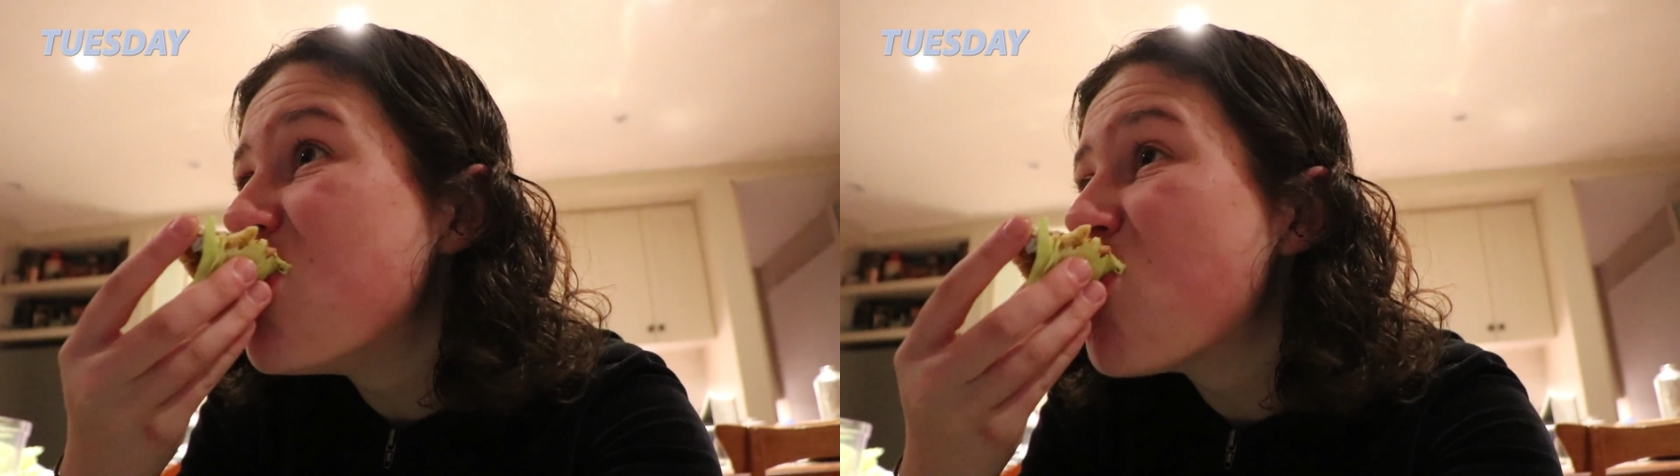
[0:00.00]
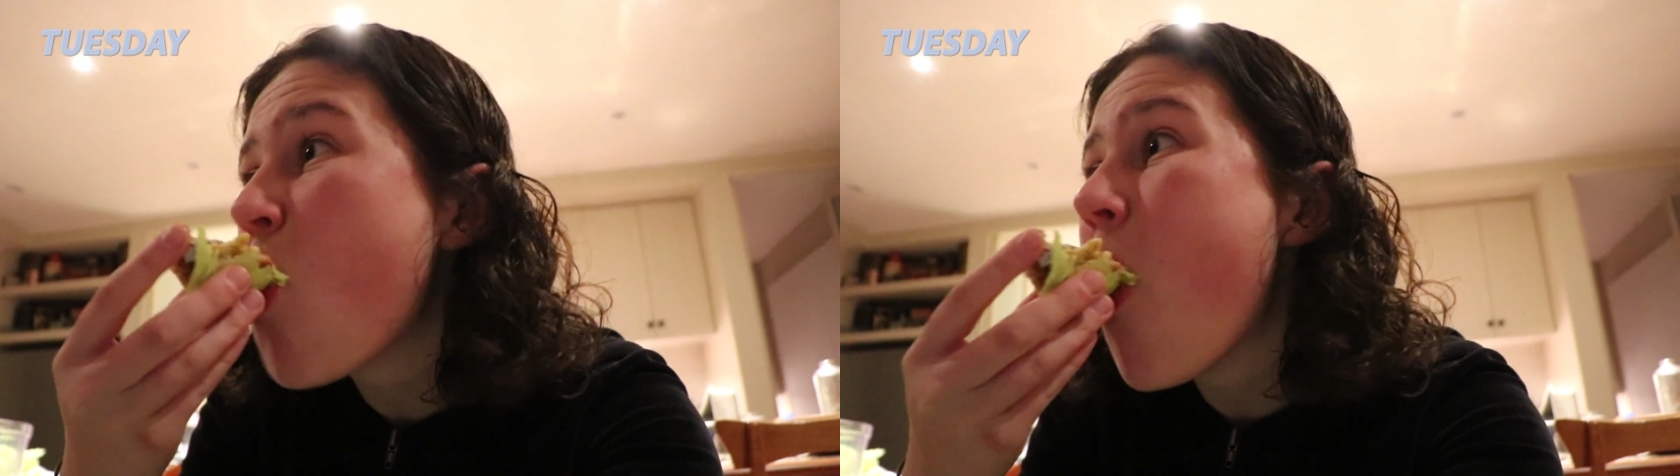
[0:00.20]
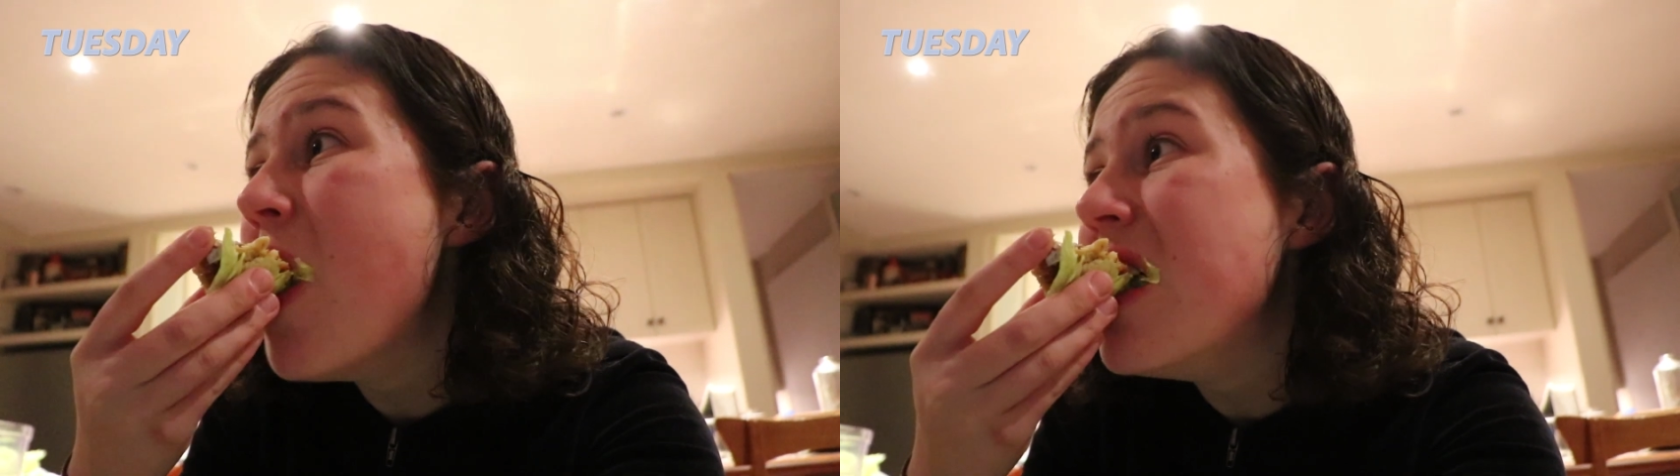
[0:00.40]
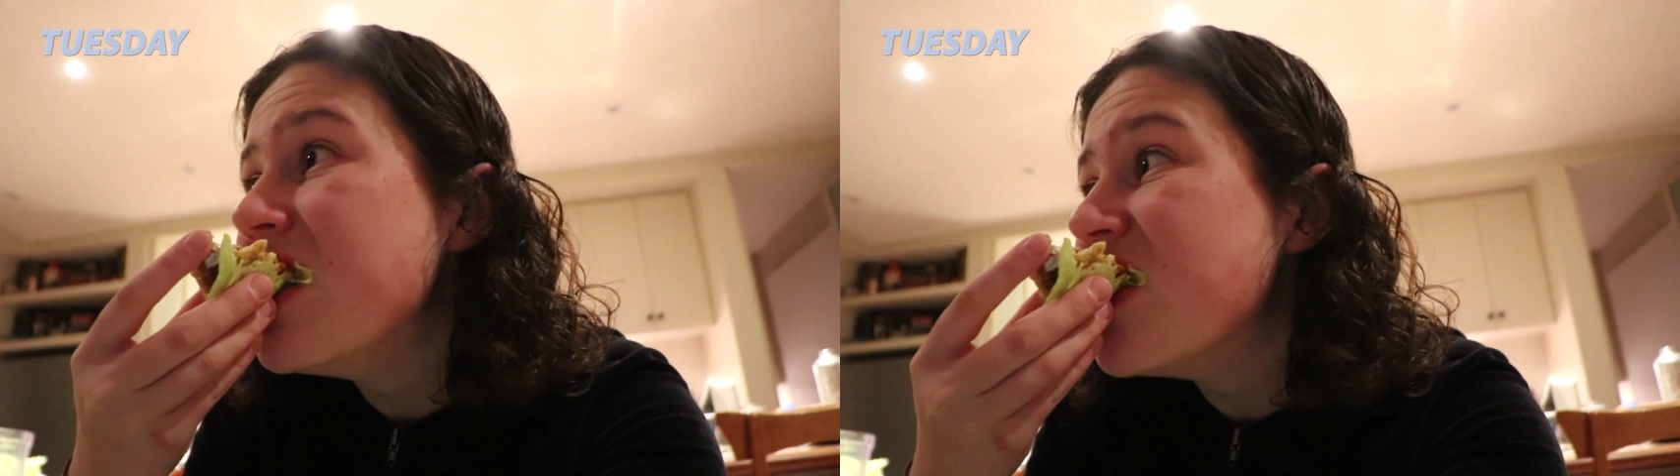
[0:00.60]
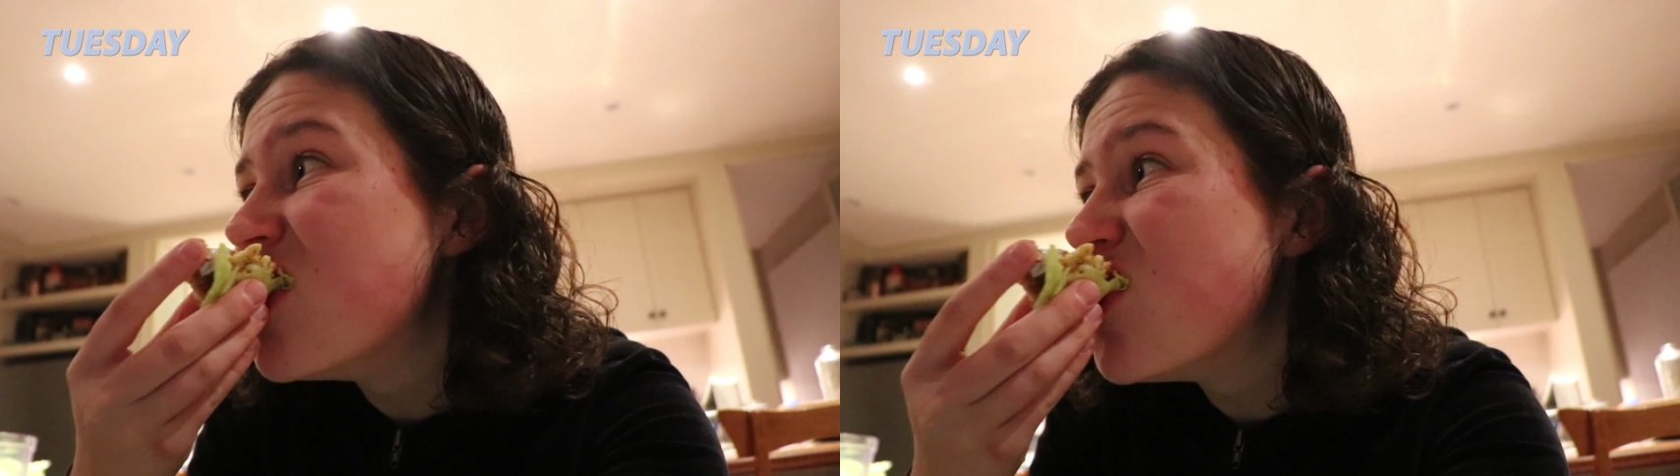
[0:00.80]
I can't
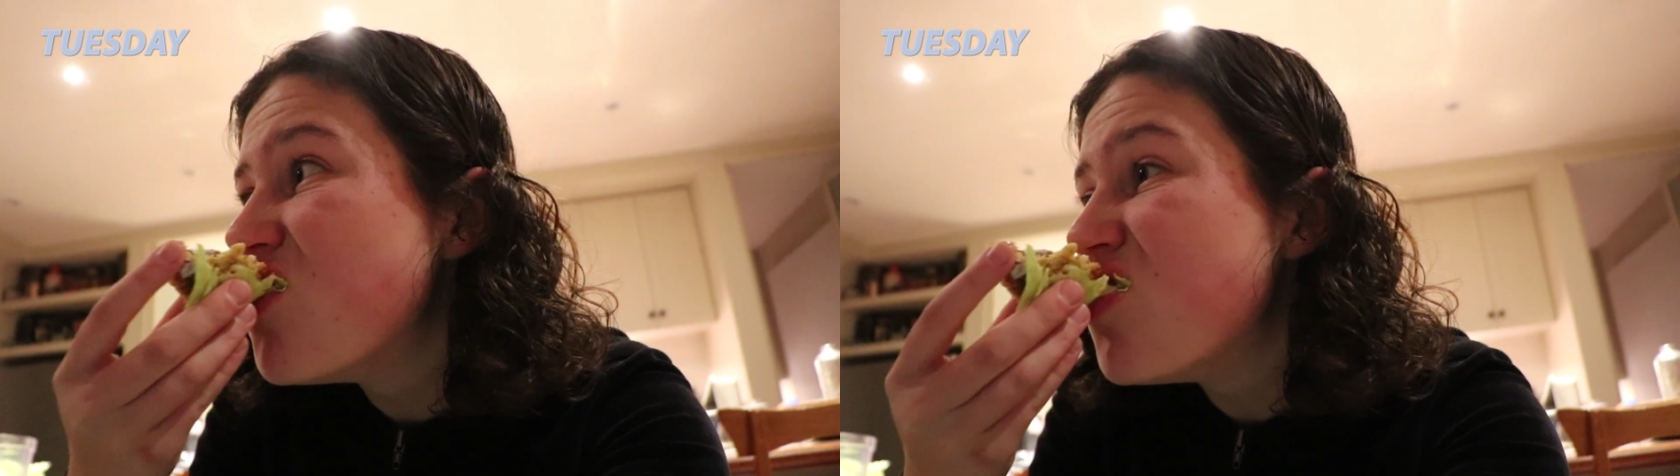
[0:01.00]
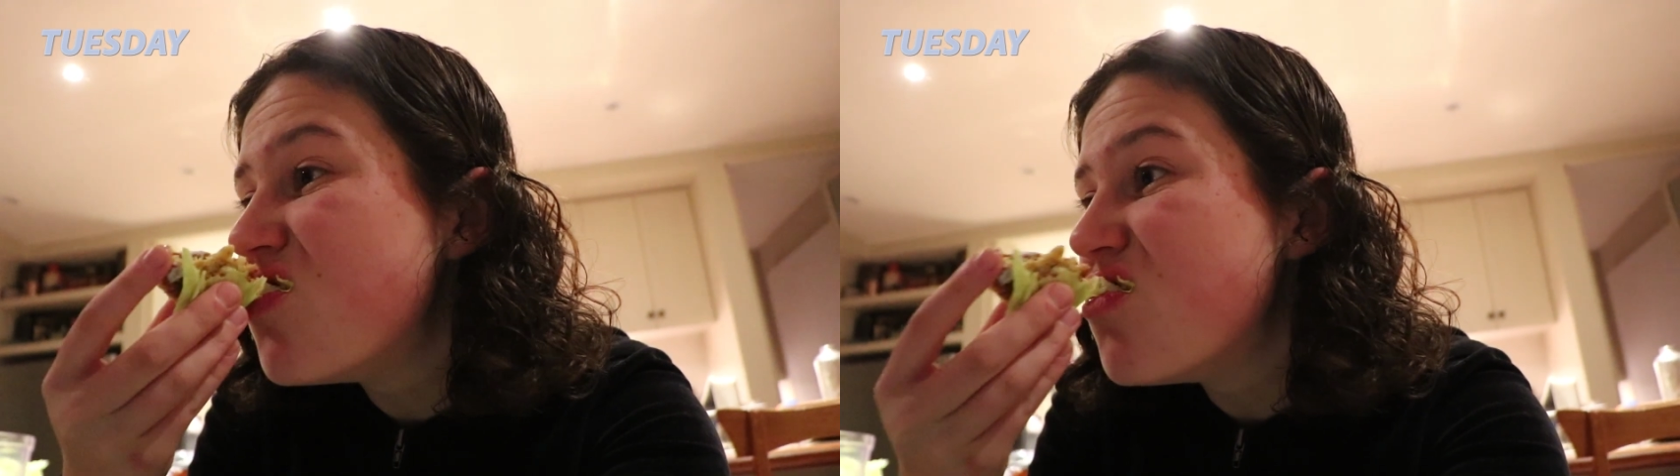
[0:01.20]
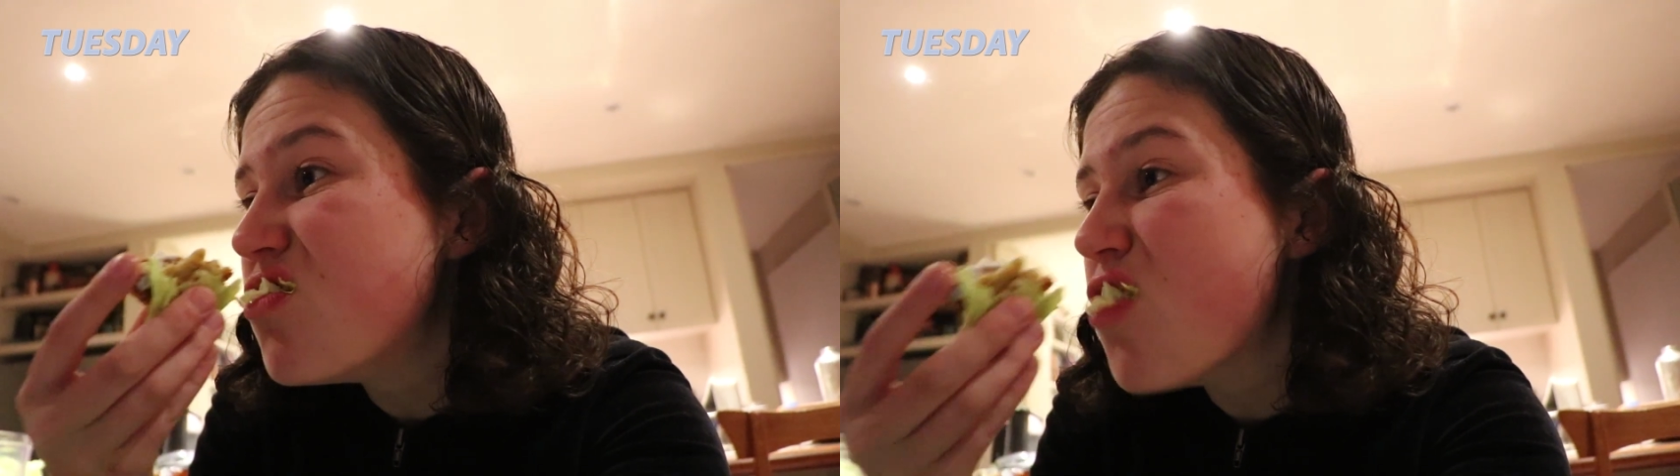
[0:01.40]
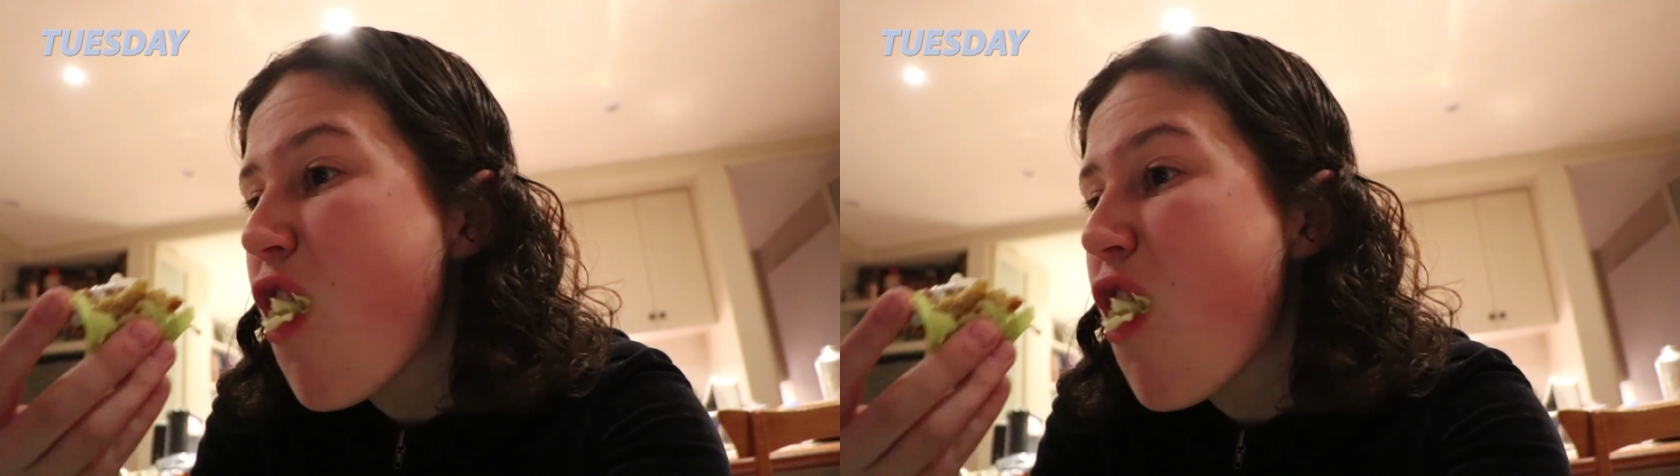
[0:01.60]
even tell you.